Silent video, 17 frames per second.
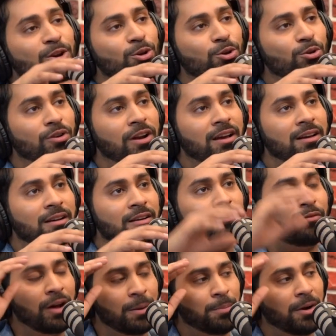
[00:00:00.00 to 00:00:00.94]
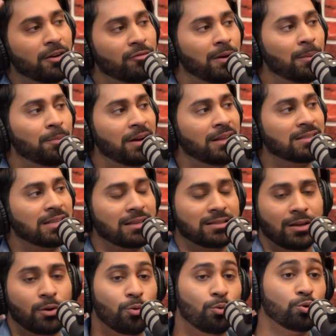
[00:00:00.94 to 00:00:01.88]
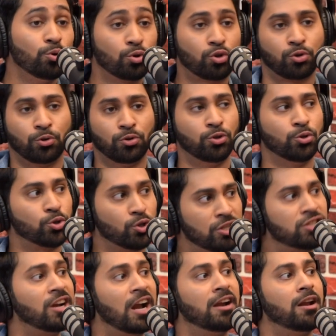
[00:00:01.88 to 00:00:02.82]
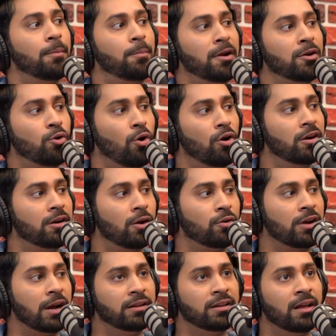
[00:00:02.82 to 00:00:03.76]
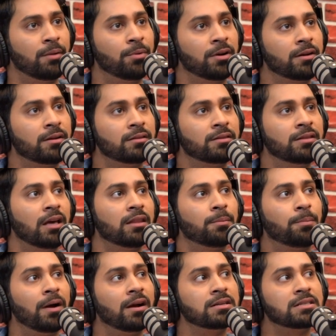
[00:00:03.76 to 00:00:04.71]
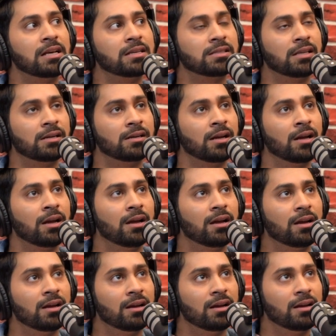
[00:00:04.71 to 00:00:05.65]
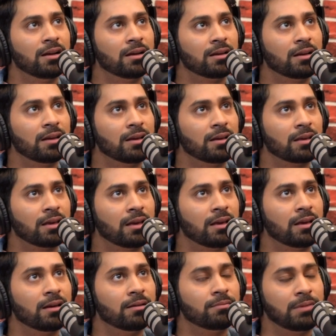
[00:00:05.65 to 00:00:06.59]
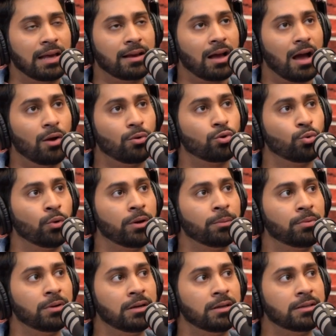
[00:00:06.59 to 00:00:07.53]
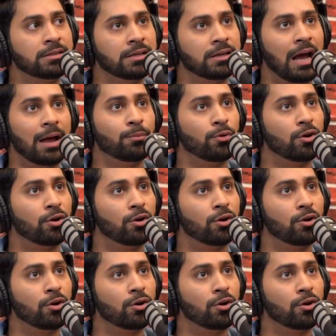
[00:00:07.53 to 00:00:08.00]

you know, like one part of my brain says that, oh, you should. You should stand up and call it out right there. But the other part says that, yeah. like how doable is it? I'm